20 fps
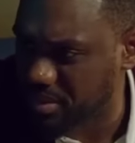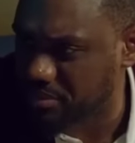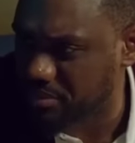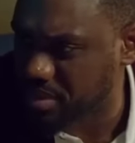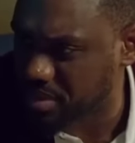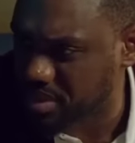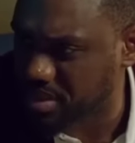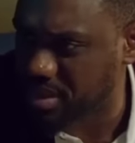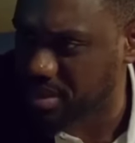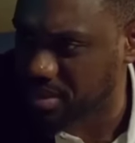
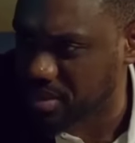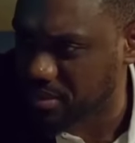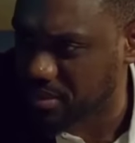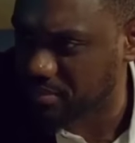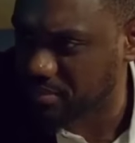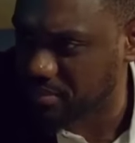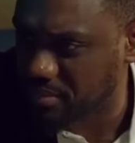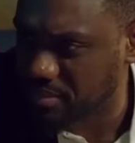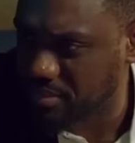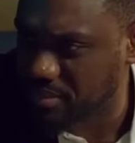about this
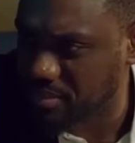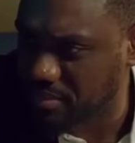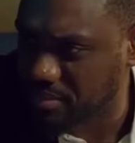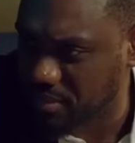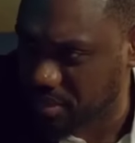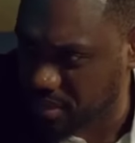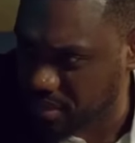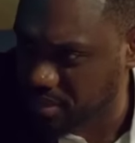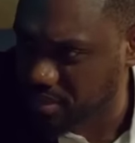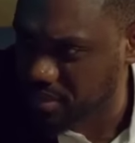later,
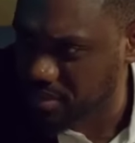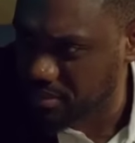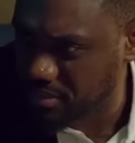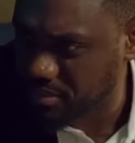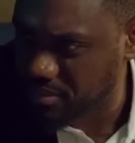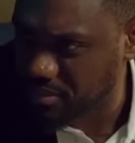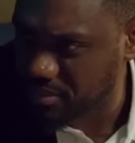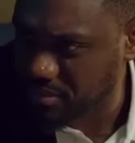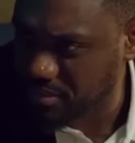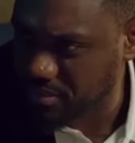please?